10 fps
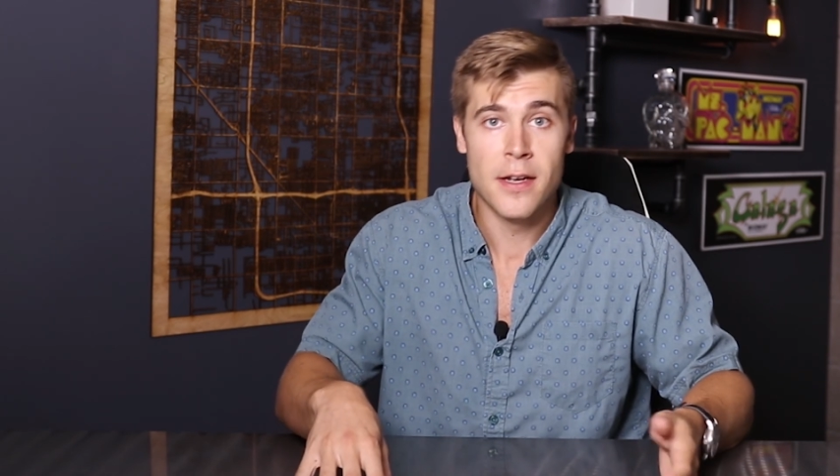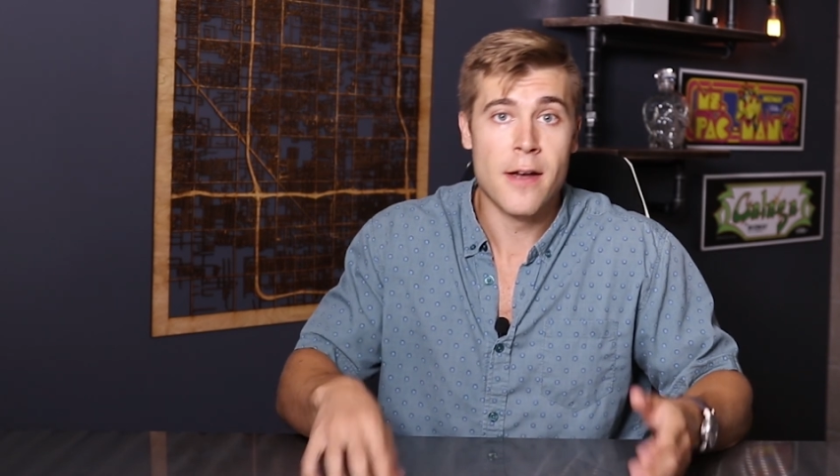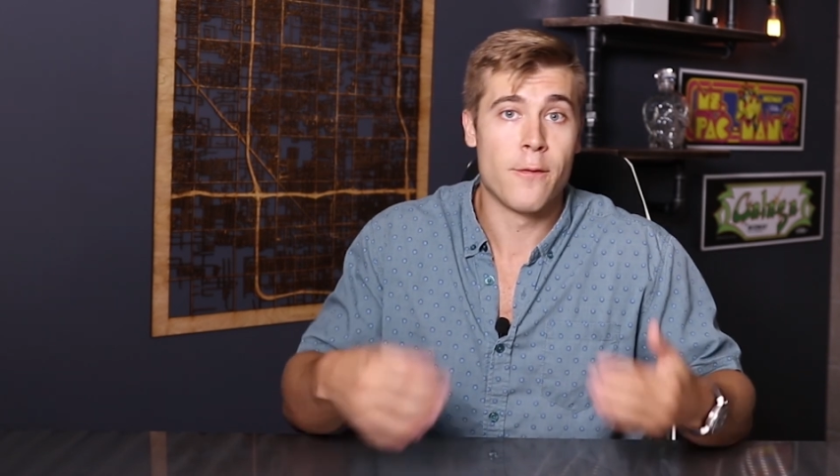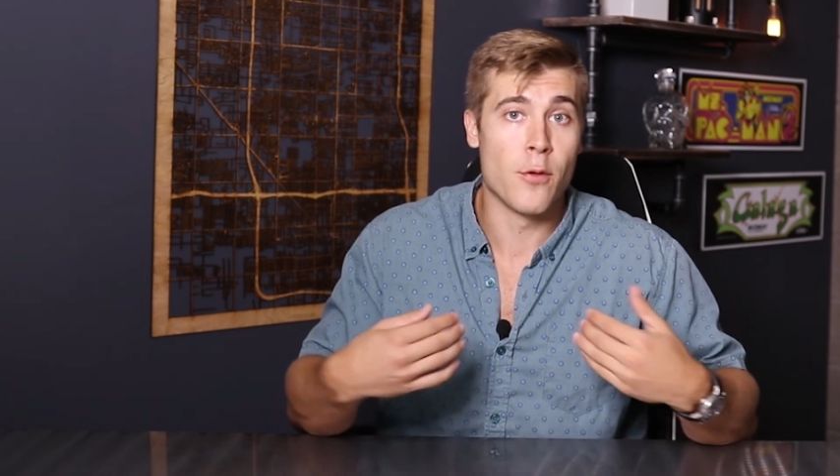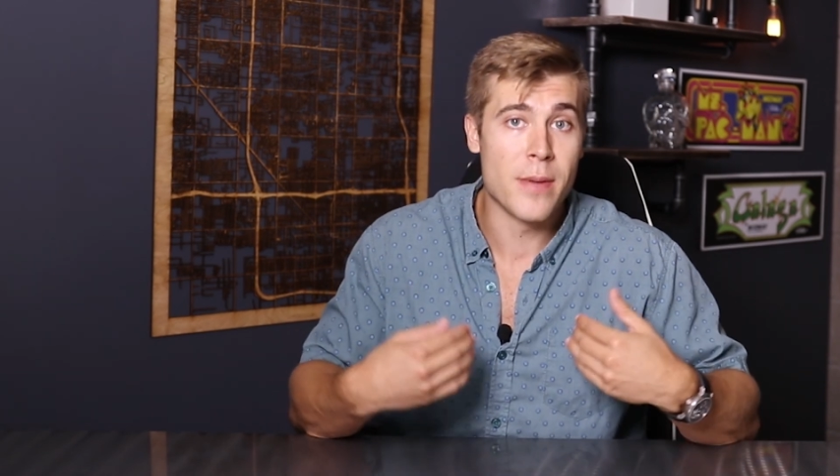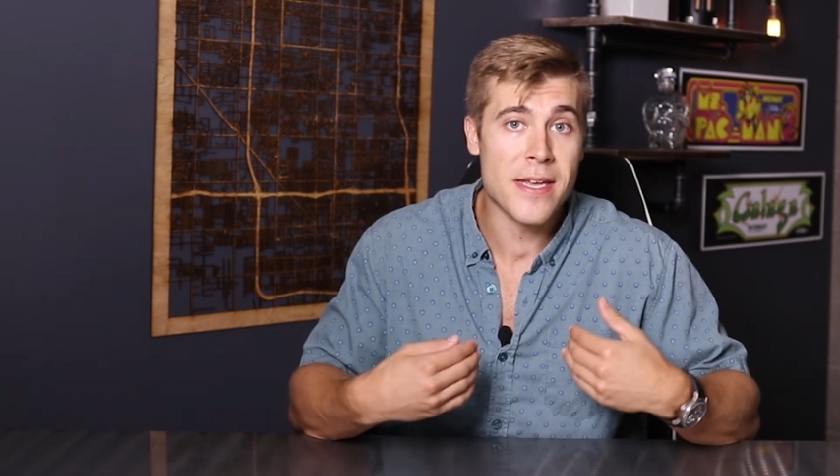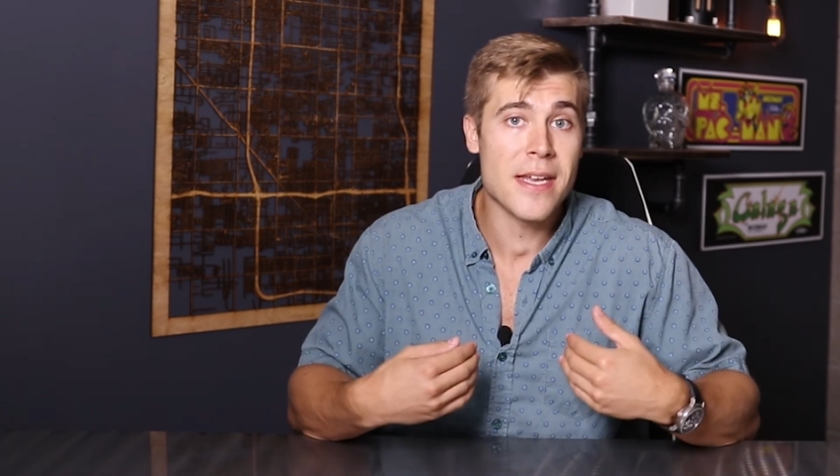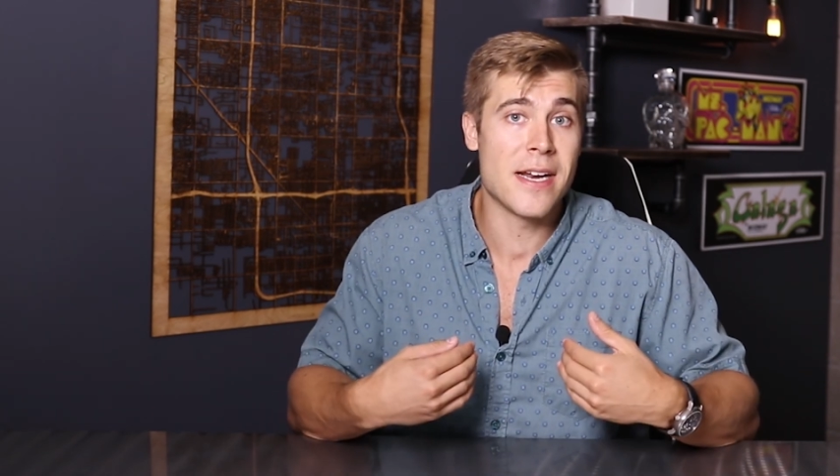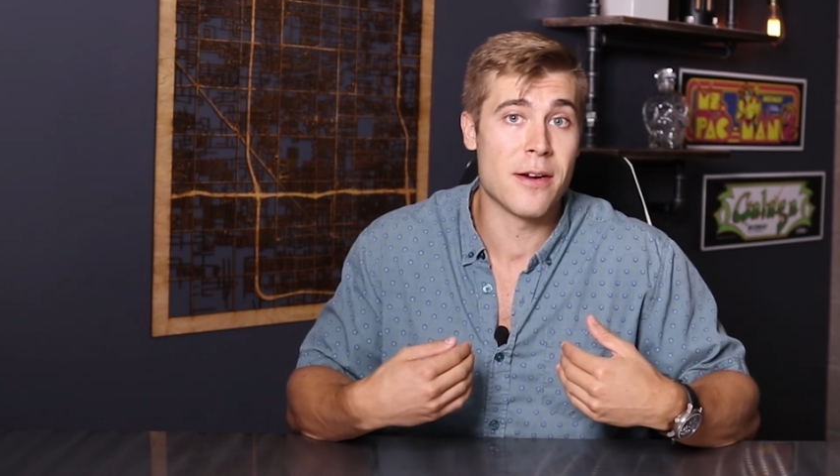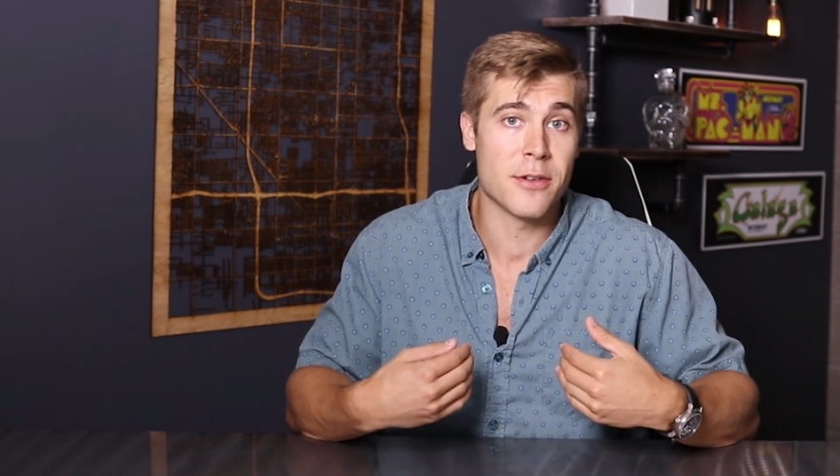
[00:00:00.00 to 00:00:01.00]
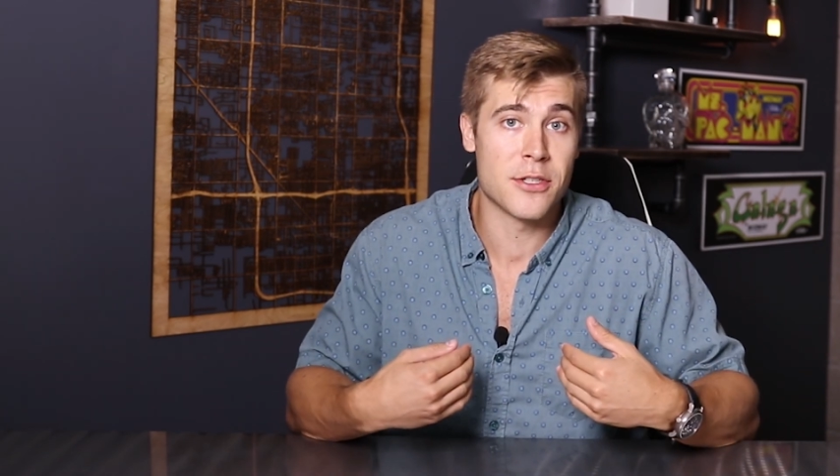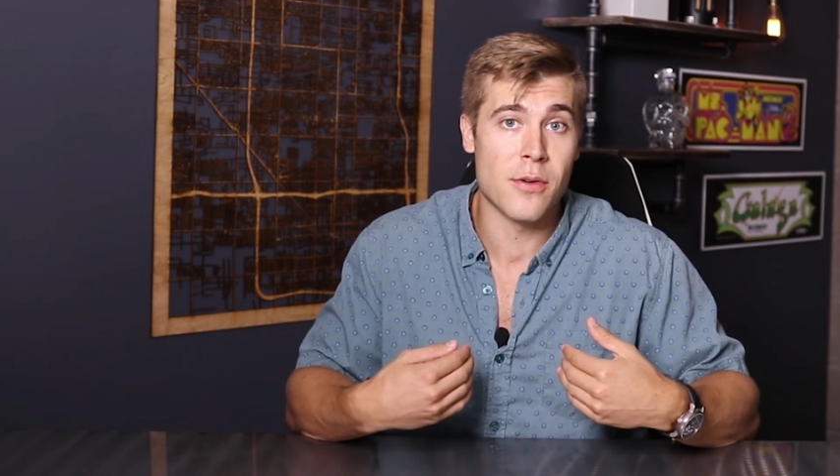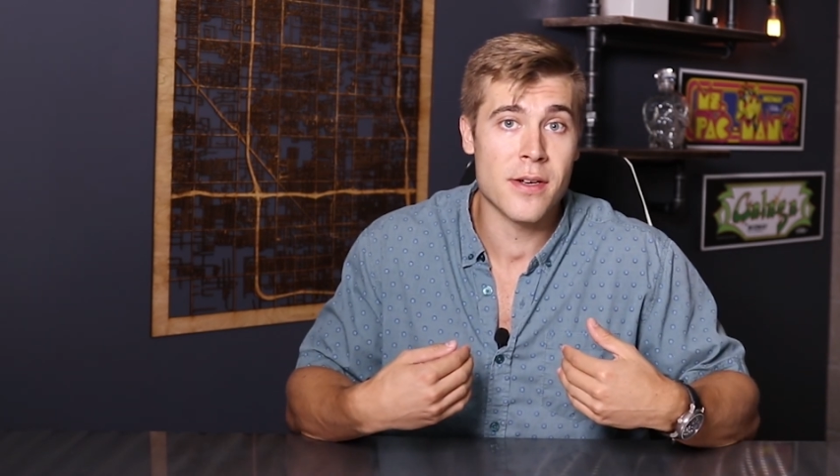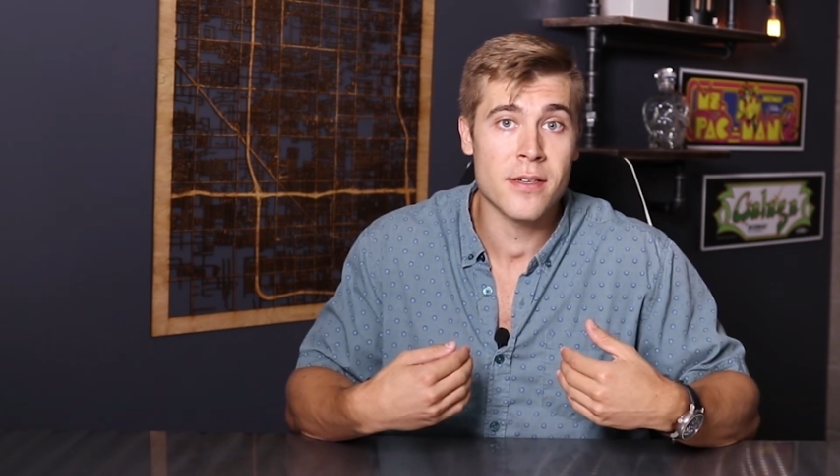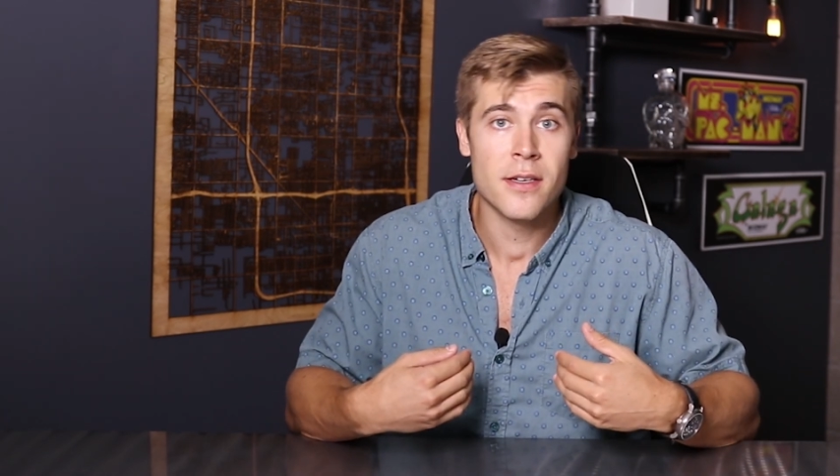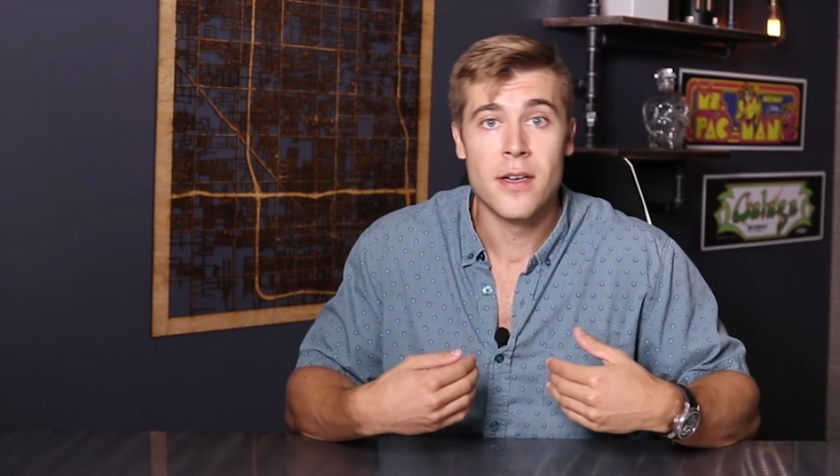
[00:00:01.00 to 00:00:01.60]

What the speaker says: For me, in Arizona,